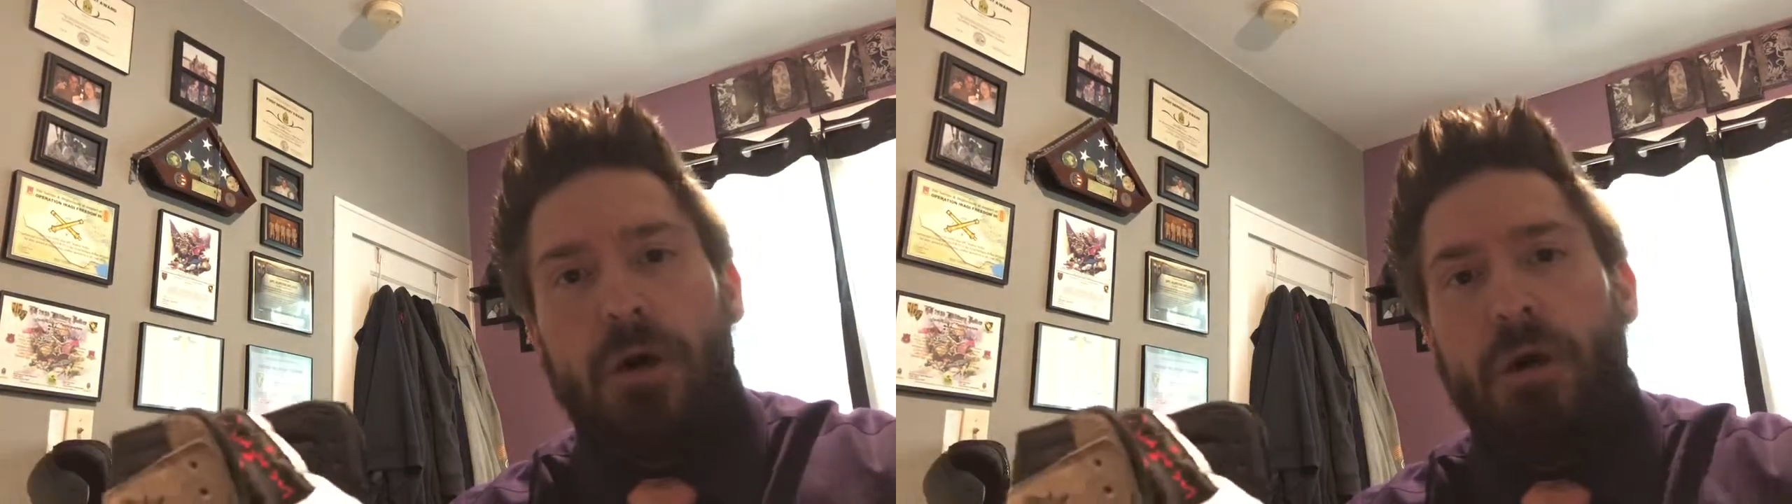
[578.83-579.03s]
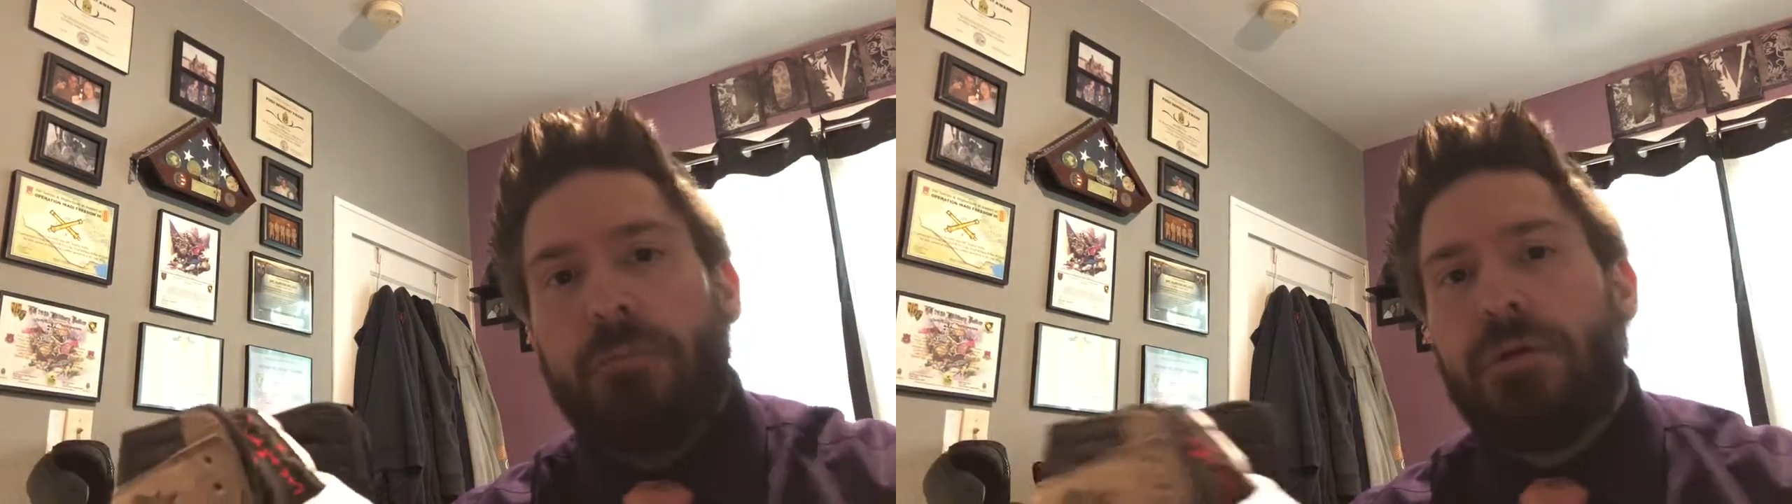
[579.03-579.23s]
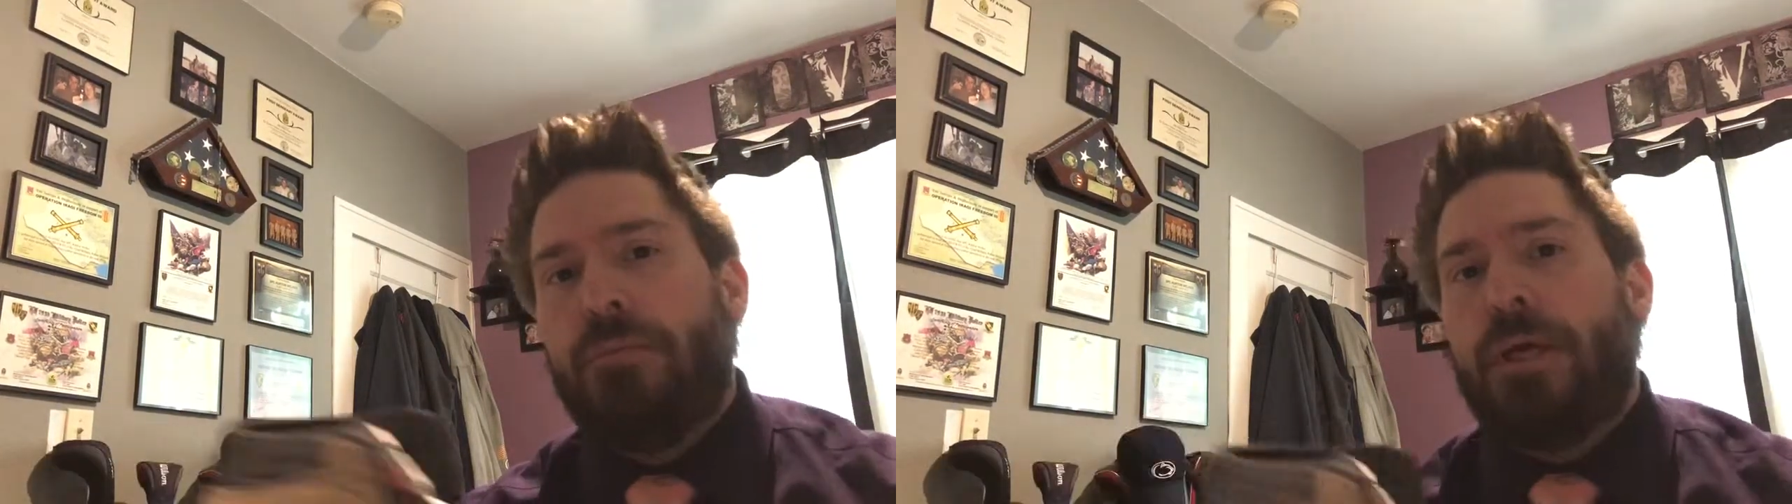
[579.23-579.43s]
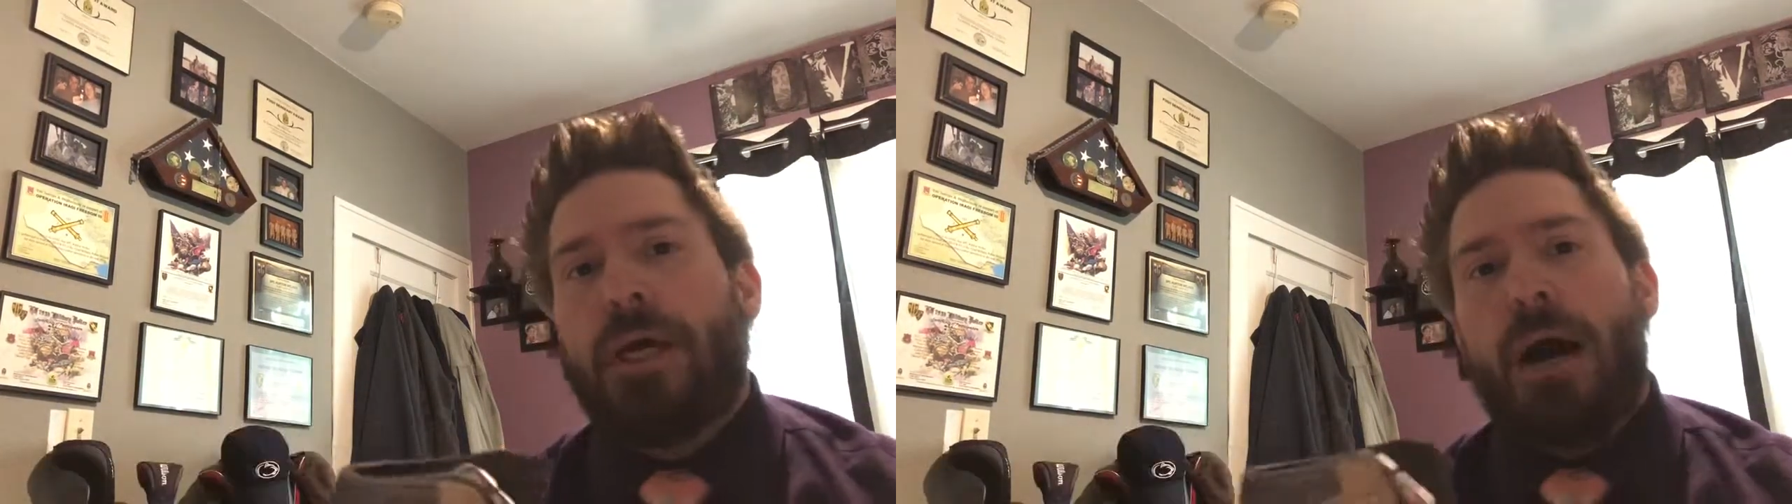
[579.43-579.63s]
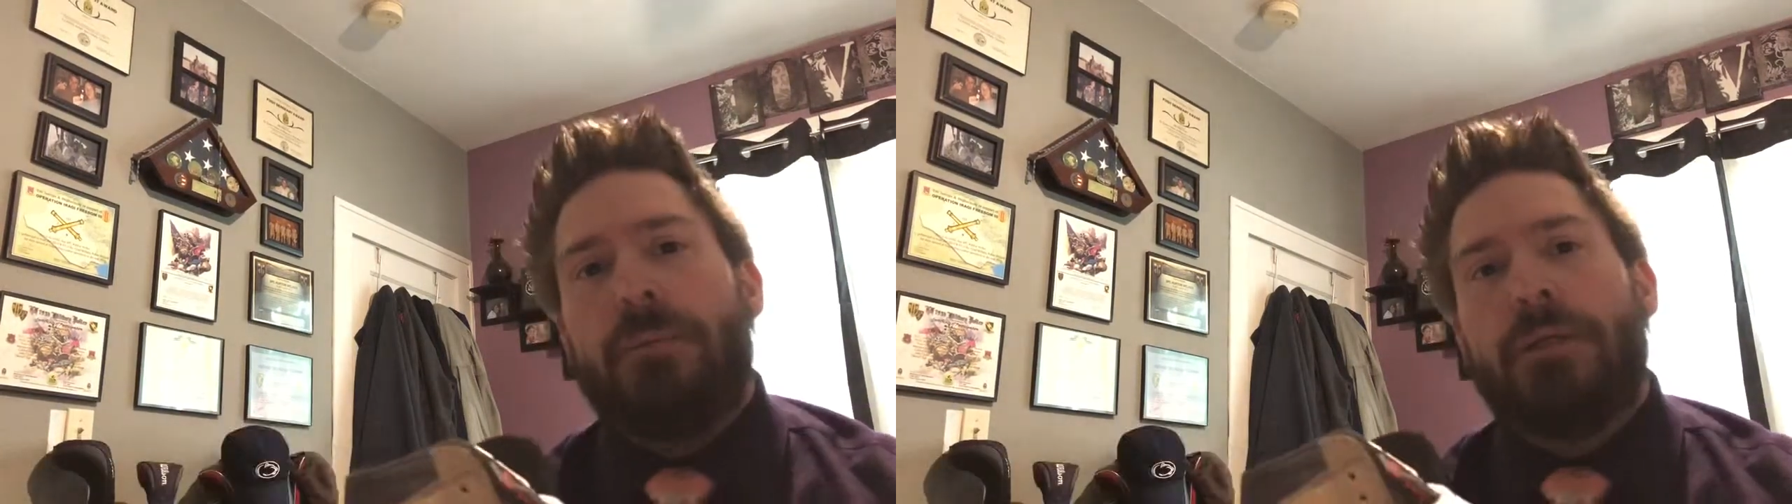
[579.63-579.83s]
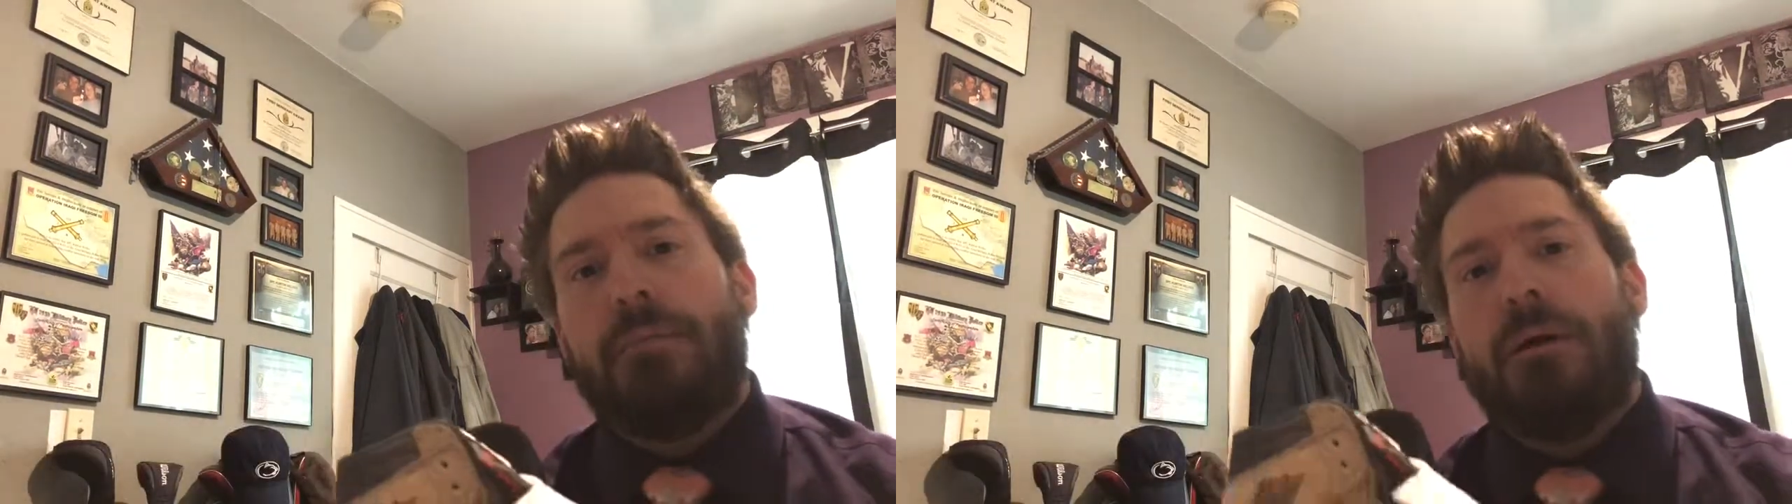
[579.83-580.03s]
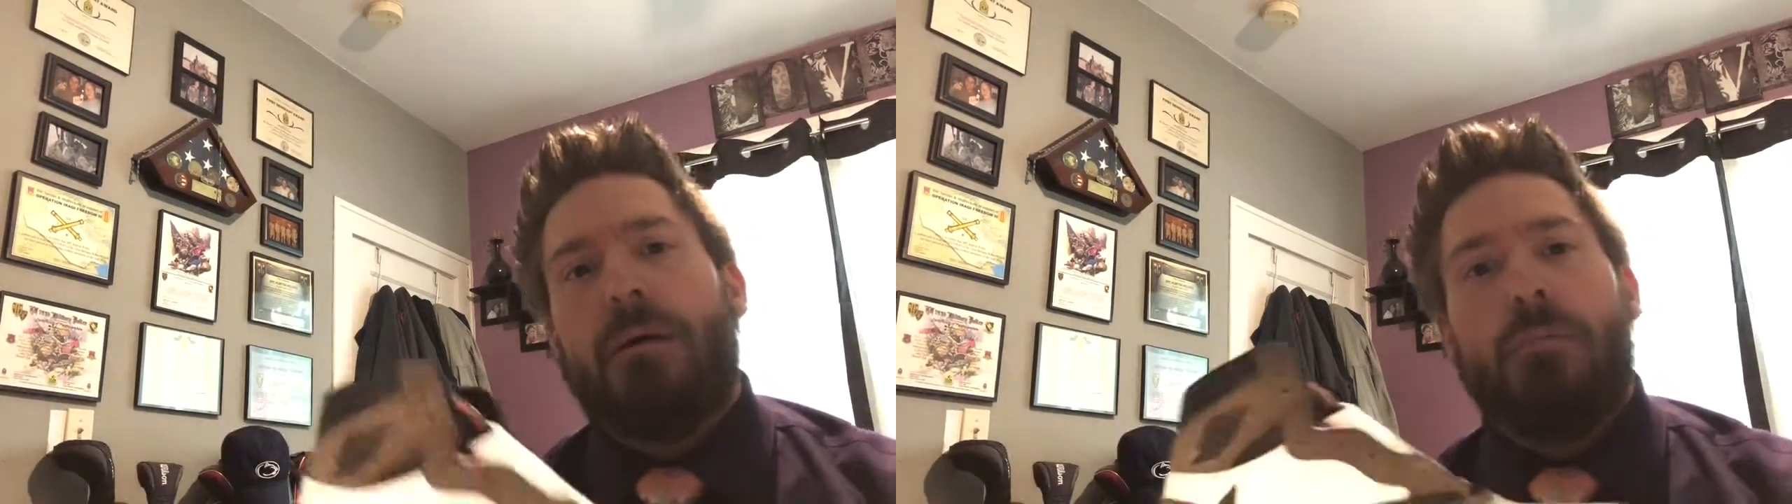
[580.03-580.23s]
hope to be copying